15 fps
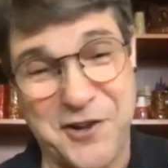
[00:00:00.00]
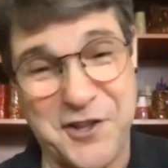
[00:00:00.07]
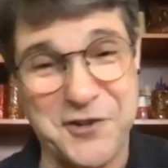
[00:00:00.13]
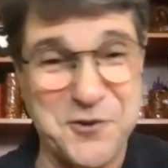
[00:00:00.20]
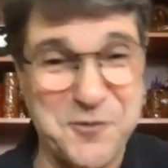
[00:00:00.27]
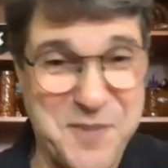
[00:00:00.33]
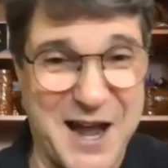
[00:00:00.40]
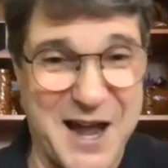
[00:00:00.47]
learning
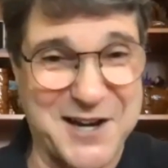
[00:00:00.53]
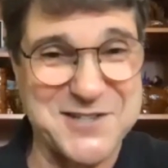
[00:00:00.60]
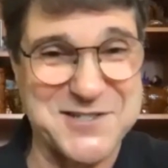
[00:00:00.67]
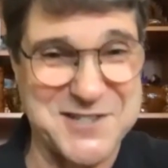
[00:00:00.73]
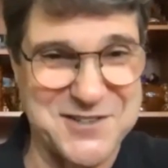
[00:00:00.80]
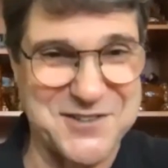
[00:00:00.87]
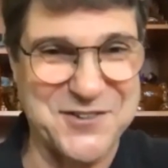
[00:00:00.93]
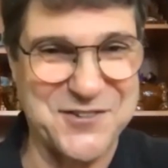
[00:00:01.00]
new
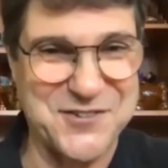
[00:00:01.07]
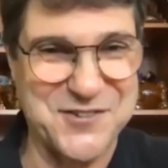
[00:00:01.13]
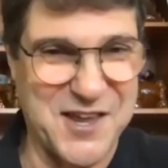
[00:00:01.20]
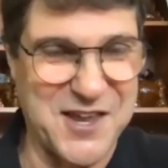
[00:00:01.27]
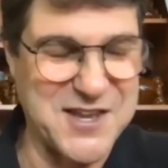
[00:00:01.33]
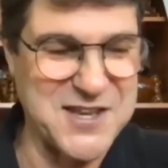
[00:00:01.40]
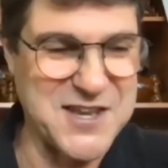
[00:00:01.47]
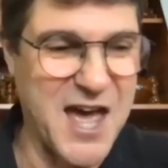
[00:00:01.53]
packages,
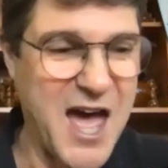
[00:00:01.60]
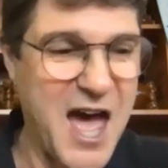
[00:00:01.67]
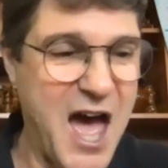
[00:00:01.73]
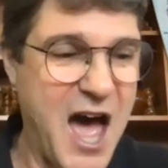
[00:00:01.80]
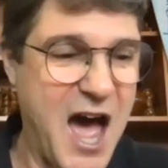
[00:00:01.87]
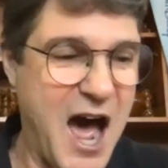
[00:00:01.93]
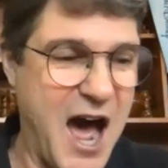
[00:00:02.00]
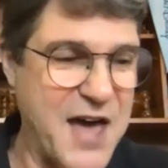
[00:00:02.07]
and
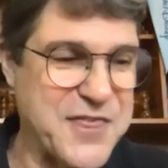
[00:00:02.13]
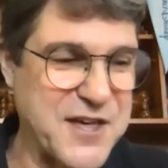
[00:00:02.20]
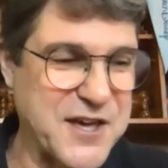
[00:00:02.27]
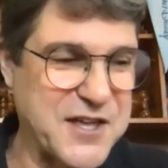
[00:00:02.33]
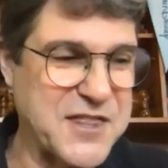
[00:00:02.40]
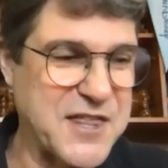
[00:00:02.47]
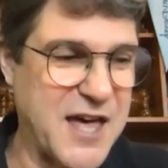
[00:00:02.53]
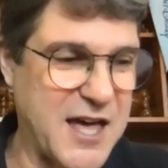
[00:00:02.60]
I
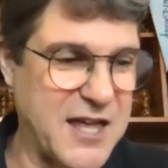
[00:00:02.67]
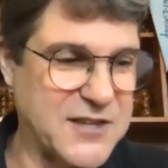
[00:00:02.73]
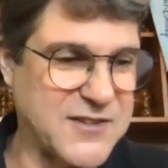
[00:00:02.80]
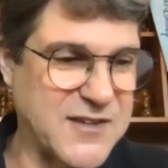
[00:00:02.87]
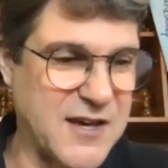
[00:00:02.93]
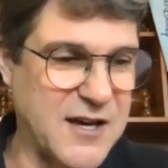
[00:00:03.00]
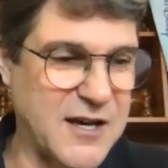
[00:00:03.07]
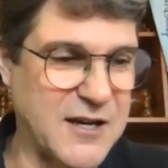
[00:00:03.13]
think that
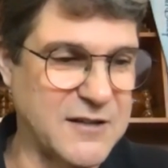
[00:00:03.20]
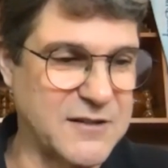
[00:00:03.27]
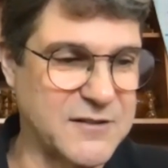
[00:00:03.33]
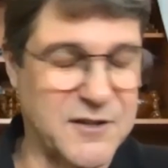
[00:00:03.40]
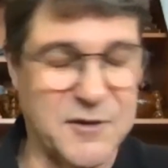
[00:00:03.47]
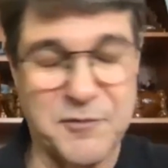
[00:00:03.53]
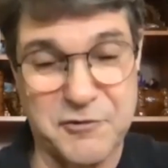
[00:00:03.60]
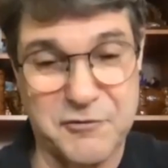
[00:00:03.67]

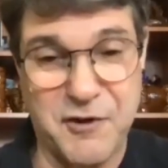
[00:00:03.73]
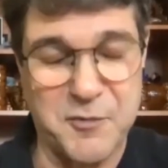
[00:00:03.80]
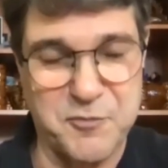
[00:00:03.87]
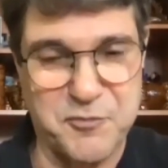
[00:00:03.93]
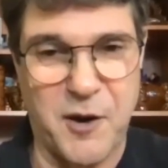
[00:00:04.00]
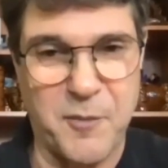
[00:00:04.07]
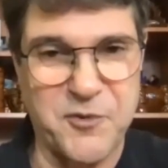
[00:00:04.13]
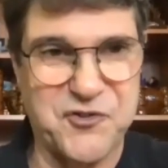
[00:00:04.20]
the
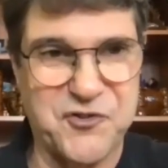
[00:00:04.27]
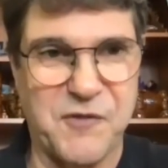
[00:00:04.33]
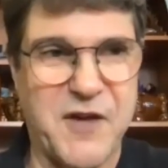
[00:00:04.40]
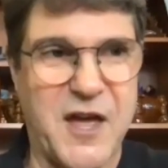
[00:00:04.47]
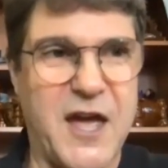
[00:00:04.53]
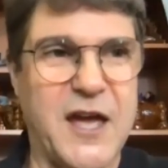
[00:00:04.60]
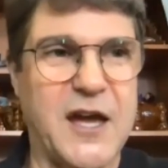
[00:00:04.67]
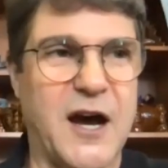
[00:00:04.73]
great promise of
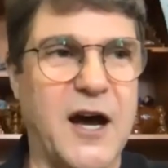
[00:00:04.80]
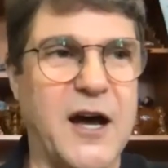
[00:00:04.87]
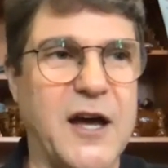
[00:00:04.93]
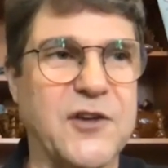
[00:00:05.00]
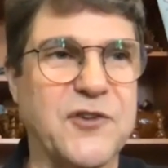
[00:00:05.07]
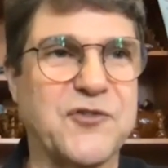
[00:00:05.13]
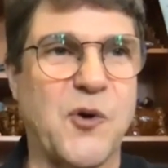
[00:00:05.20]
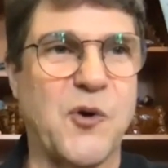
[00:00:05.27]
the AI
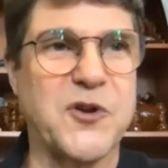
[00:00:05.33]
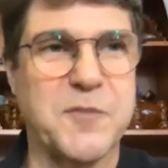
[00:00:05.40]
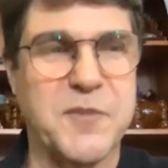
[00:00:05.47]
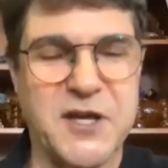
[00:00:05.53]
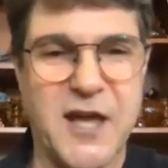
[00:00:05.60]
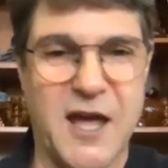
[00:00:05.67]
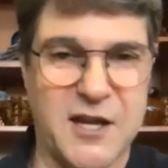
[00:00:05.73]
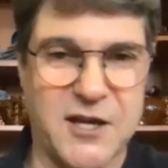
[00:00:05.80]
is going to
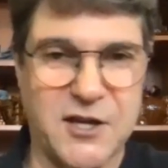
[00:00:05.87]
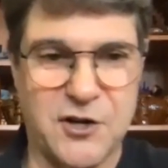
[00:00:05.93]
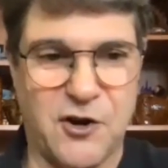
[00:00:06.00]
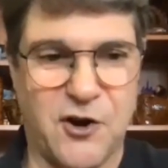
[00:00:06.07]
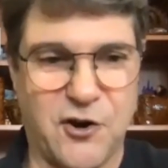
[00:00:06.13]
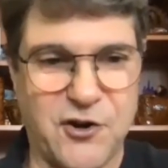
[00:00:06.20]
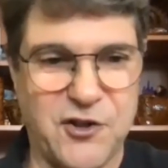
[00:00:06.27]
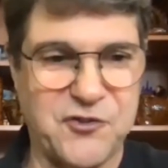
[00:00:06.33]
be getting an
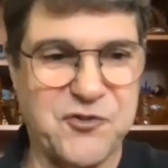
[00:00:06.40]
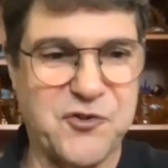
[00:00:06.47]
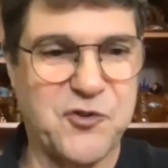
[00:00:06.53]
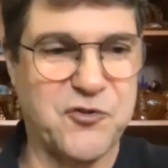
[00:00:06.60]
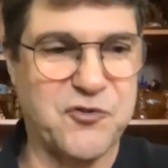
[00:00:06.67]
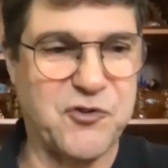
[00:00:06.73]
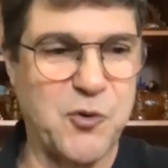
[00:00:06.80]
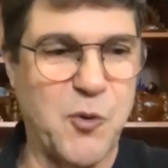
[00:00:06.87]
artist
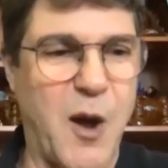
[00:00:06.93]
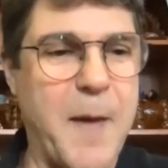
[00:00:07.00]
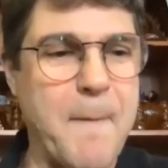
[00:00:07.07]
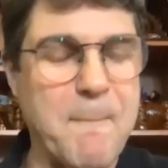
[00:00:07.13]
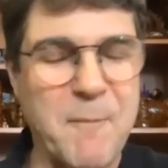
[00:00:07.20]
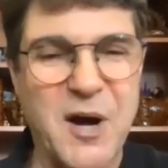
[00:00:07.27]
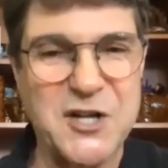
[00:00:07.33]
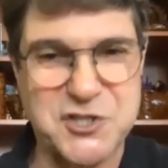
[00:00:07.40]
to a
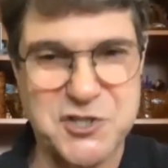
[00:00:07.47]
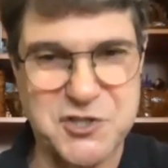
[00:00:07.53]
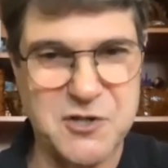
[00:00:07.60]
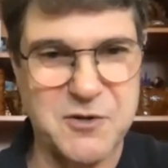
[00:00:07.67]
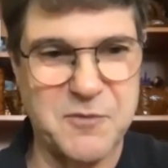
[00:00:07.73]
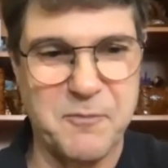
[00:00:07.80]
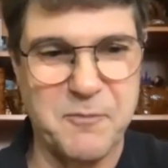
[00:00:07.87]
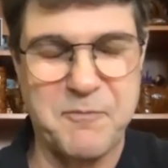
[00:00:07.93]

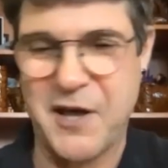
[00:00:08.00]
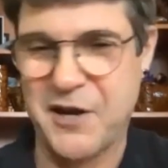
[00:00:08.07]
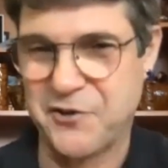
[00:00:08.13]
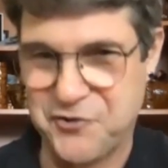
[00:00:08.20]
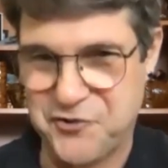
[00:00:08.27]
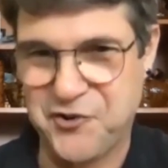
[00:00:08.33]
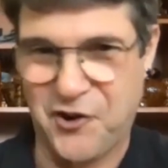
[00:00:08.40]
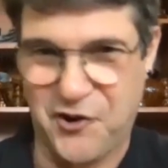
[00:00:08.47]
much
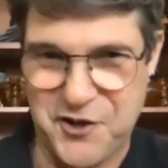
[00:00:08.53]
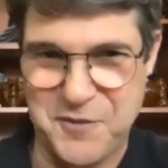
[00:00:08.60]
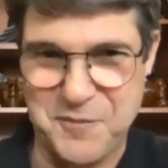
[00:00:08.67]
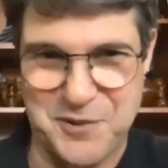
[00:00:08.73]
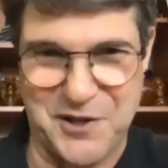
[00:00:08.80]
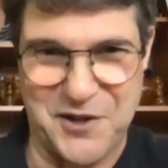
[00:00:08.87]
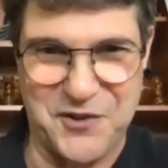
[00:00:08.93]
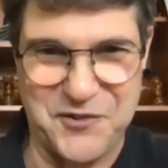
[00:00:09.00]
better
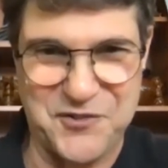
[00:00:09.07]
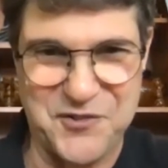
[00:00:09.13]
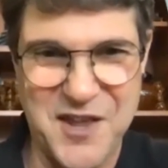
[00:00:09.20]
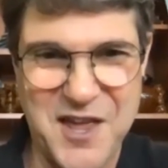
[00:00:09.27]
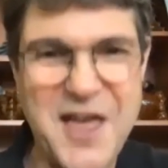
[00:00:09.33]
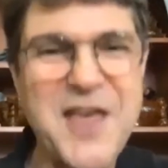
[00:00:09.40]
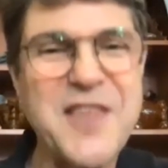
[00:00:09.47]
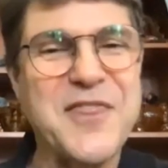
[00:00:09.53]
starting place
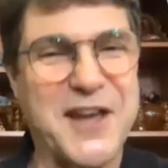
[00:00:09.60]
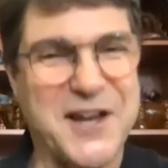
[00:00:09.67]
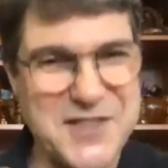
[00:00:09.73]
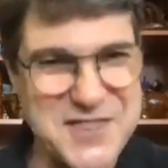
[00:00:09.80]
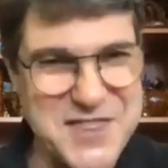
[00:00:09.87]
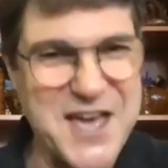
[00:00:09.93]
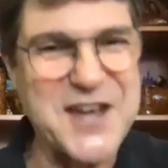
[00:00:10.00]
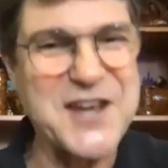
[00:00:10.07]
that
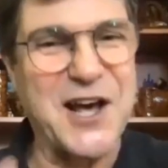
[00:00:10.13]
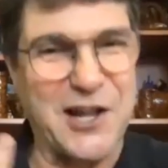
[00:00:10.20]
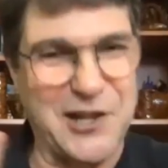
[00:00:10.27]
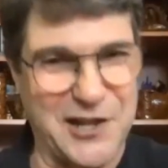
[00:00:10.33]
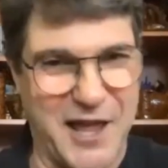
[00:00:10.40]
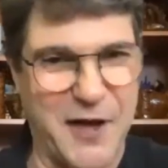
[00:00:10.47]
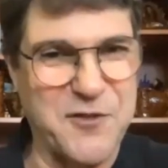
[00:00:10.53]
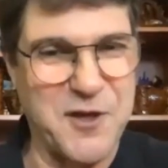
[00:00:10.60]
can then
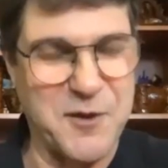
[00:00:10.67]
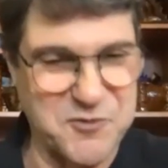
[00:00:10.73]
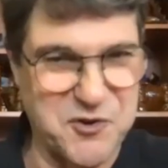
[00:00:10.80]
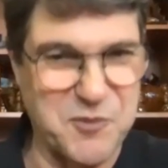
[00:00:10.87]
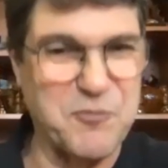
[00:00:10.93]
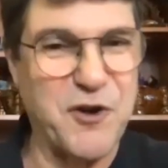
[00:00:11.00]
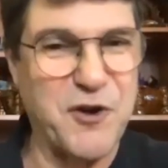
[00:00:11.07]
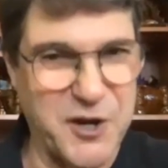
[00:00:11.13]
allow them
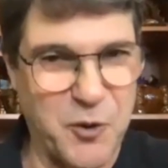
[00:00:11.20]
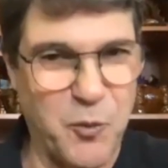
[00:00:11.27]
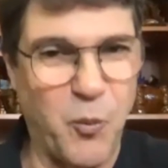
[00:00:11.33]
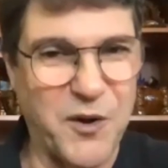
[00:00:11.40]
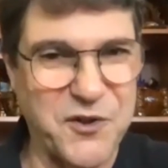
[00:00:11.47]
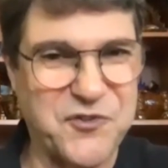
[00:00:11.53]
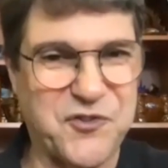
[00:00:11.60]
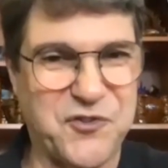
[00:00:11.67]
to bring
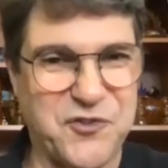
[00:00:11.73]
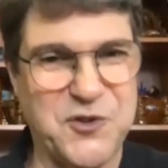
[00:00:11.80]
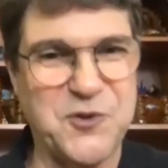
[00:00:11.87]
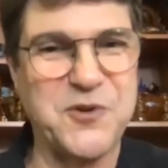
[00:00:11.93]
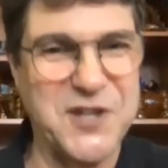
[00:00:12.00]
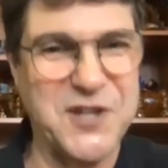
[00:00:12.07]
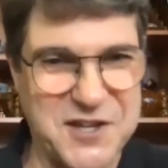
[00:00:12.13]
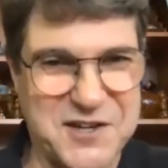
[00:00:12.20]
what's
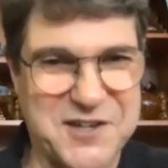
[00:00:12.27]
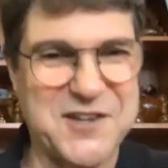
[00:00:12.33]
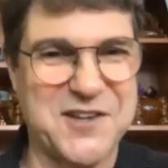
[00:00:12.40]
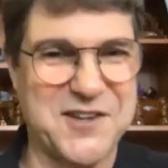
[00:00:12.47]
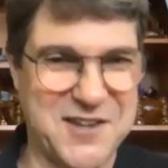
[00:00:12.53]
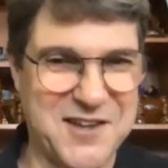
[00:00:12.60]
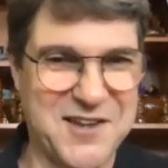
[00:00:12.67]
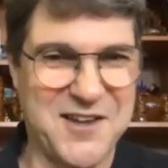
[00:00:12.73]
unique
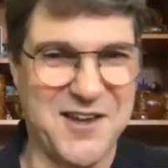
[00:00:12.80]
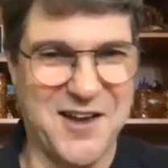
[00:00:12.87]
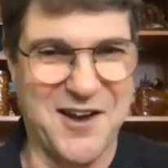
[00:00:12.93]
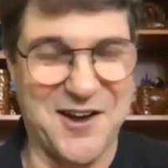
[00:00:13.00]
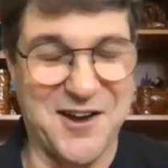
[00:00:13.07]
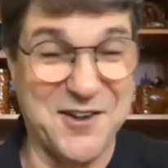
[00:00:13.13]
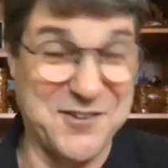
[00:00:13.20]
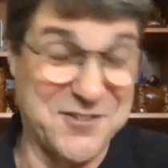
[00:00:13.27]

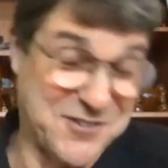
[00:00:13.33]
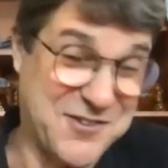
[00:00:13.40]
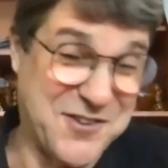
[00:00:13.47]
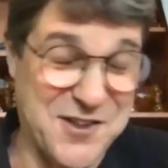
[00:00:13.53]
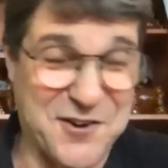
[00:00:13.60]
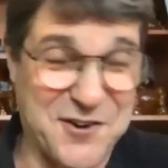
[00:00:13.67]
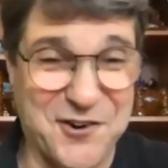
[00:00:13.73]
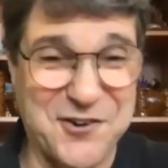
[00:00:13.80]

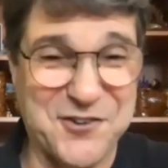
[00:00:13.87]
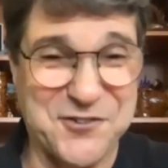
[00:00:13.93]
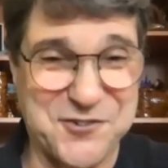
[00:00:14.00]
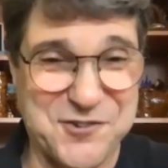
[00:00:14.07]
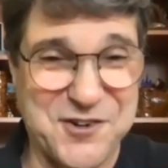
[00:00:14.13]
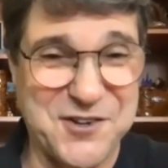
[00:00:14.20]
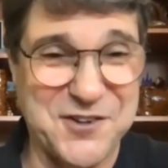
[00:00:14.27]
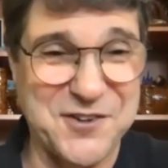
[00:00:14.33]
to their
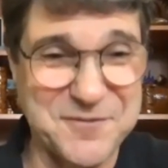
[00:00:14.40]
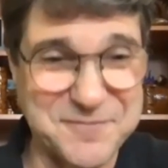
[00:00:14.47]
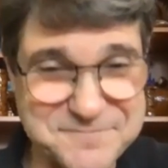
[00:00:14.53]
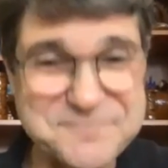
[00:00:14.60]
artistry.